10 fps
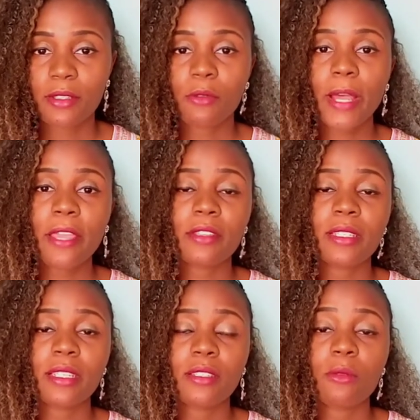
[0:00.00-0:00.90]
So where you
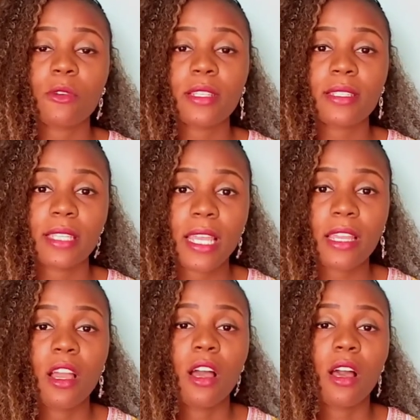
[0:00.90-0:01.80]
see someone
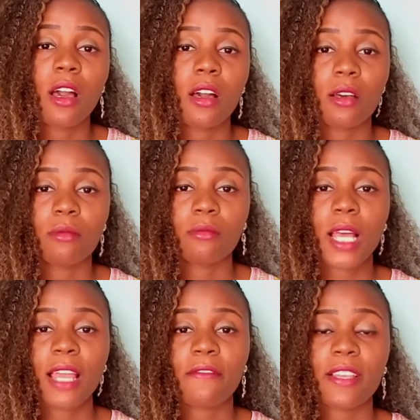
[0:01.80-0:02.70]
say
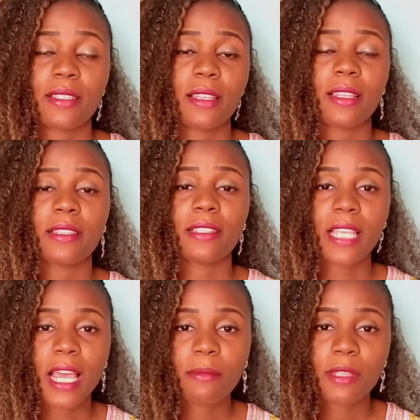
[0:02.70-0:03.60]
I invested in
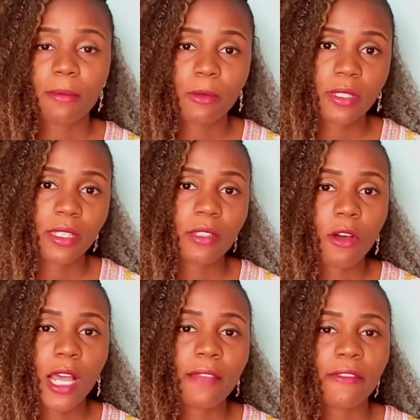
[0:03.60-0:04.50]
time deposit or
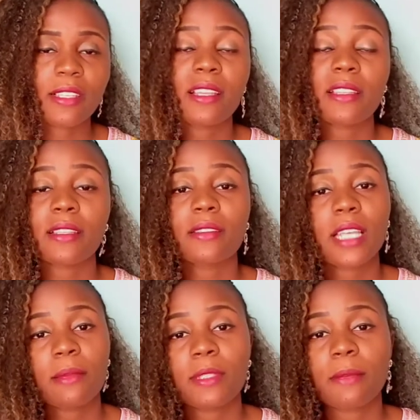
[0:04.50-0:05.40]
I invested in
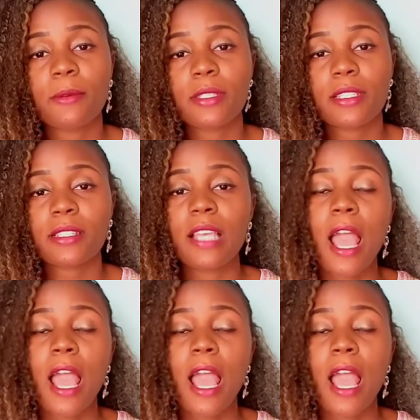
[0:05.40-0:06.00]
term deposit,